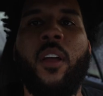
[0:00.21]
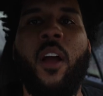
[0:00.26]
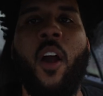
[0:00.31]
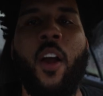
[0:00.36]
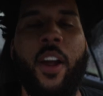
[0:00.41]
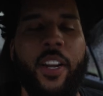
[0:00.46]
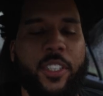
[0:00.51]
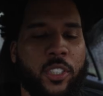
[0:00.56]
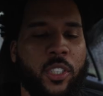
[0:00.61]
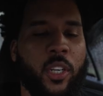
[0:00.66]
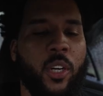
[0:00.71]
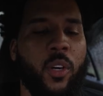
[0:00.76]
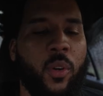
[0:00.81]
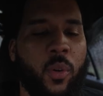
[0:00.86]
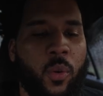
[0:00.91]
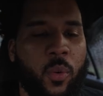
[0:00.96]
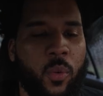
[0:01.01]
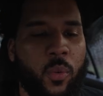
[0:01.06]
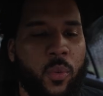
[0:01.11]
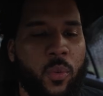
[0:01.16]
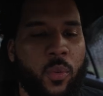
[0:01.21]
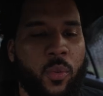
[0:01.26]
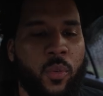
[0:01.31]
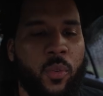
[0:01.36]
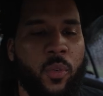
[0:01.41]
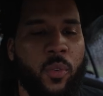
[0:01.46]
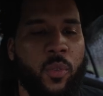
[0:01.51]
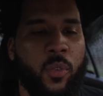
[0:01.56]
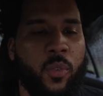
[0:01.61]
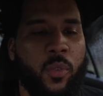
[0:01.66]
All right, so
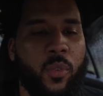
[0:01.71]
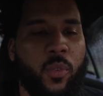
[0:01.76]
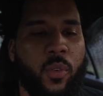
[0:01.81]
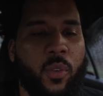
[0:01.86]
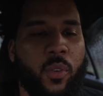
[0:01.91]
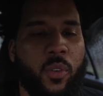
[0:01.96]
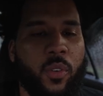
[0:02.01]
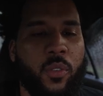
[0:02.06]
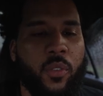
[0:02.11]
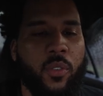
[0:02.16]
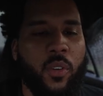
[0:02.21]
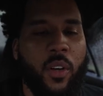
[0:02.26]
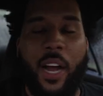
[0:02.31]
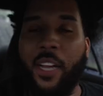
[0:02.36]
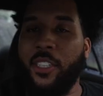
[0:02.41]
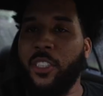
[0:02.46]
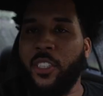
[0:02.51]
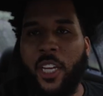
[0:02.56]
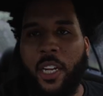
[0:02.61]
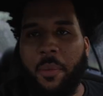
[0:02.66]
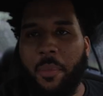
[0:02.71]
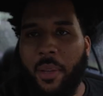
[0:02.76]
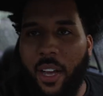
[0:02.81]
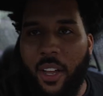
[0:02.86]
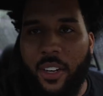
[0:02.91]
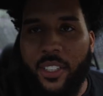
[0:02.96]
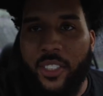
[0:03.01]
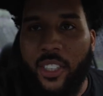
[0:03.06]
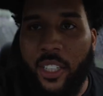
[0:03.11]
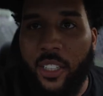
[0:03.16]
I just got to be
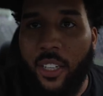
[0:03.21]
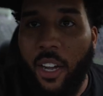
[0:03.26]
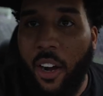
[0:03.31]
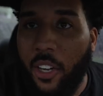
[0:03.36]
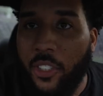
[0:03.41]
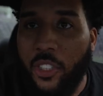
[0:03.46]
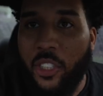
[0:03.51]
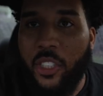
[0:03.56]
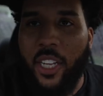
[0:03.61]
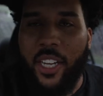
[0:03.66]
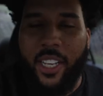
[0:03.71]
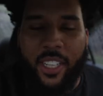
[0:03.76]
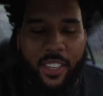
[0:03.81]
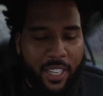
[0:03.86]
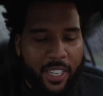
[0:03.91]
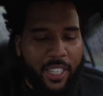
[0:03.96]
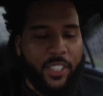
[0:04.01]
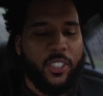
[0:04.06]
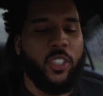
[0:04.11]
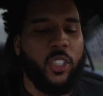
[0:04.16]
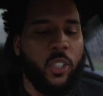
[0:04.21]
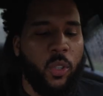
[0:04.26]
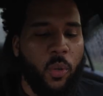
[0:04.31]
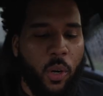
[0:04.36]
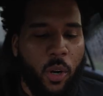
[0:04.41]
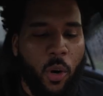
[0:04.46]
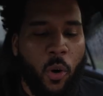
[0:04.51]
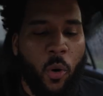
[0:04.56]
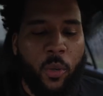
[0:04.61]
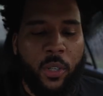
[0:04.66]
honest here. Dodge is taking things
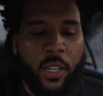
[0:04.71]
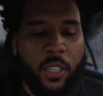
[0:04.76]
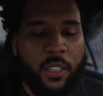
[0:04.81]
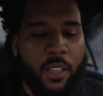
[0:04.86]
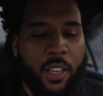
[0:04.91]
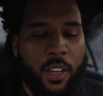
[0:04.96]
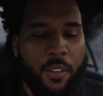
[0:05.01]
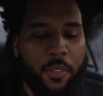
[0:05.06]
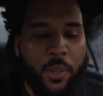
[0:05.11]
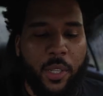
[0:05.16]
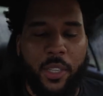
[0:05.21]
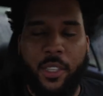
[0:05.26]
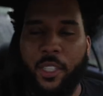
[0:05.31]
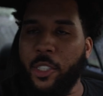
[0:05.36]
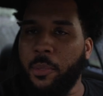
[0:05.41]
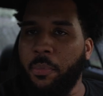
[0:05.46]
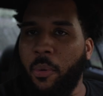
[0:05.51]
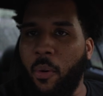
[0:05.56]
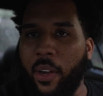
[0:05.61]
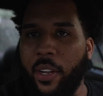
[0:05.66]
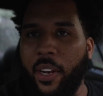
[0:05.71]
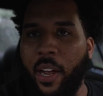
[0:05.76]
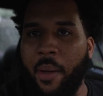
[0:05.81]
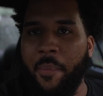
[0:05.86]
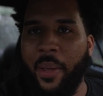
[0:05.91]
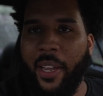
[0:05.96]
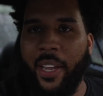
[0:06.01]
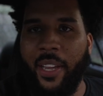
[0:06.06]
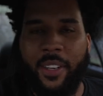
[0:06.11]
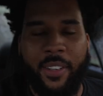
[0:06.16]
to a whole nother level at this point. I
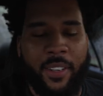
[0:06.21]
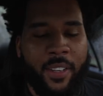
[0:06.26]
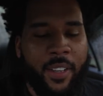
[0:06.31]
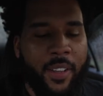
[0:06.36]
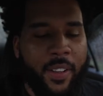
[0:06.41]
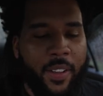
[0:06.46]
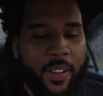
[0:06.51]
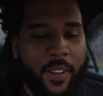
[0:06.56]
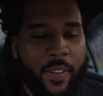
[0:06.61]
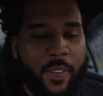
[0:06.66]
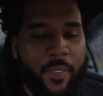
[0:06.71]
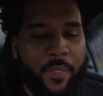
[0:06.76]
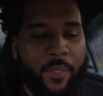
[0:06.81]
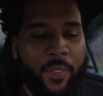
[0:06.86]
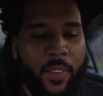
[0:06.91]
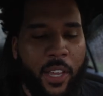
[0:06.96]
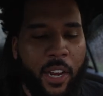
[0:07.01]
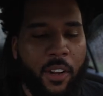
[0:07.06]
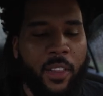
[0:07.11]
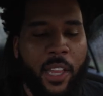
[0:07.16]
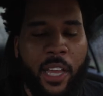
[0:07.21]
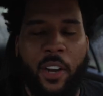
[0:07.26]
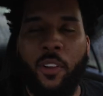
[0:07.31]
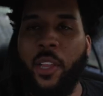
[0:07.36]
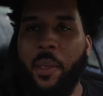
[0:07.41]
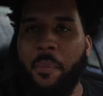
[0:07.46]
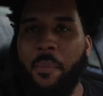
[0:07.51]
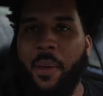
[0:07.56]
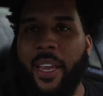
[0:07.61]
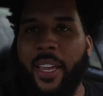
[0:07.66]
mean, they're
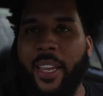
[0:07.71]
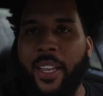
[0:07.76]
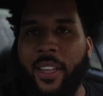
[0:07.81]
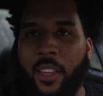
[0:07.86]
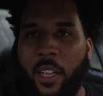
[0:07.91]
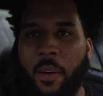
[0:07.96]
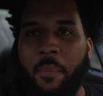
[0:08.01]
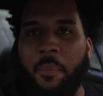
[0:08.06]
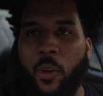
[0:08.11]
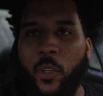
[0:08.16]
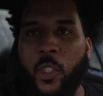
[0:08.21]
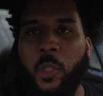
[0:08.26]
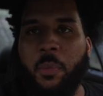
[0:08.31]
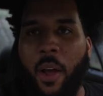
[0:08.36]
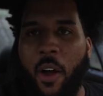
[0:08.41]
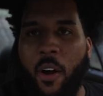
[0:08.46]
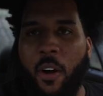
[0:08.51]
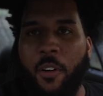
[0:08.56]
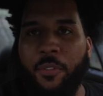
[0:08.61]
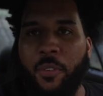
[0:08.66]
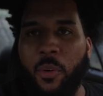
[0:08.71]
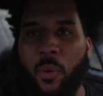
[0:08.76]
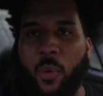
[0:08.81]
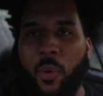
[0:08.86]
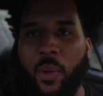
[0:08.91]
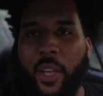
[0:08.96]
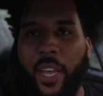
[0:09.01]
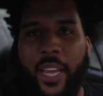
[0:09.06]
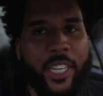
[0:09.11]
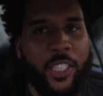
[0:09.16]
literally making the most
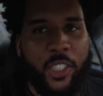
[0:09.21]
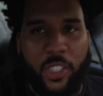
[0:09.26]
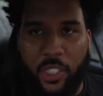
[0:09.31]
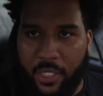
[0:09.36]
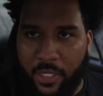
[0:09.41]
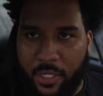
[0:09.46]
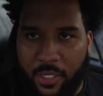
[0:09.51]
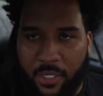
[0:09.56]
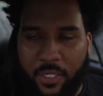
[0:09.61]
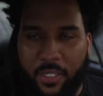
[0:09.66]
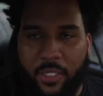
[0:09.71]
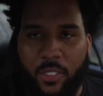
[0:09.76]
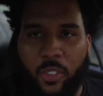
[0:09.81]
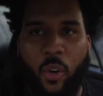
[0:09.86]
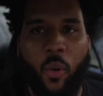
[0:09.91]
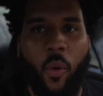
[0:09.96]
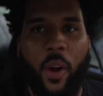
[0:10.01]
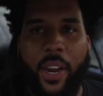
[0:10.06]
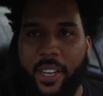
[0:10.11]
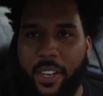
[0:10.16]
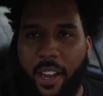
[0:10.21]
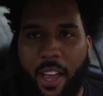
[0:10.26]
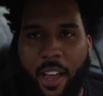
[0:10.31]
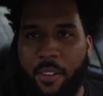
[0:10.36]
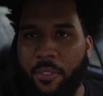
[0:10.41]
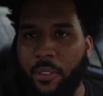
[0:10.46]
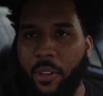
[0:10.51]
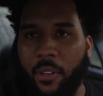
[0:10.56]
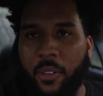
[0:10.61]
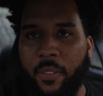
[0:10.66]
powerful engine crate
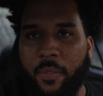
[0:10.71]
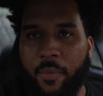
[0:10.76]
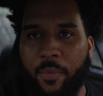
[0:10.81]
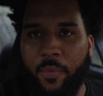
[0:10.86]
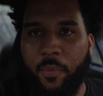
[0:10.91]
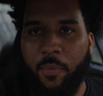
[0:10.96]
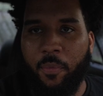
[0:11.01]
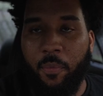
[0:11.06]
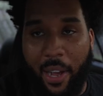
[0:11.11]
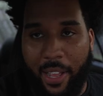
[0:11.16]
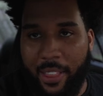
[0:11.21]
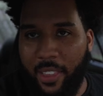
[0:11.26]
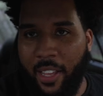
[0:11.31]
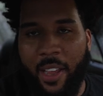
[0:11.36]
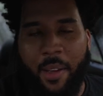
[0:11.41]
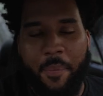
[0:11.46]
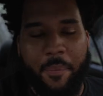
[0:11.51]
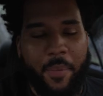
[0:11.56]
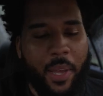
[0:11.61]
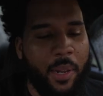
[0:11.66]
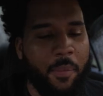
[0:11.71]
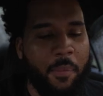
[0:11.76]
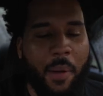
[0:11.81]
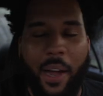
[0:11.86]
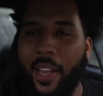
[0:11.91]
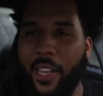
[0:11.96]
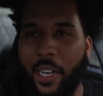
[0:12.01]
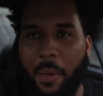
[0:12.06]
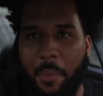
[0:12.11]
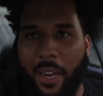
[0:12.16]
ever by them and
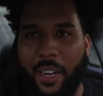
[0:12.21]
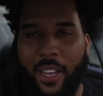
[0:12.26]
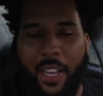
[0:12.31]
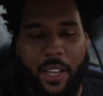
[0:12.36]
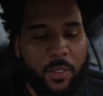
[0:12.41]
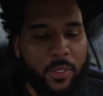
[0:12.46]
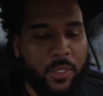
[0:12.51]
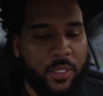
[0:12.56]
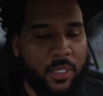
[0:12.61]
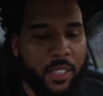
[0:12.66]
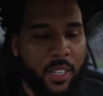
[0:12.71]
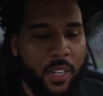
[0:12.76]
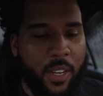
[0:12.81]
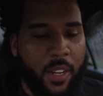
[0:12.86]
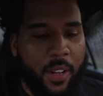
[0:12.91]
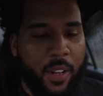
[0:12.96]
by anybody else.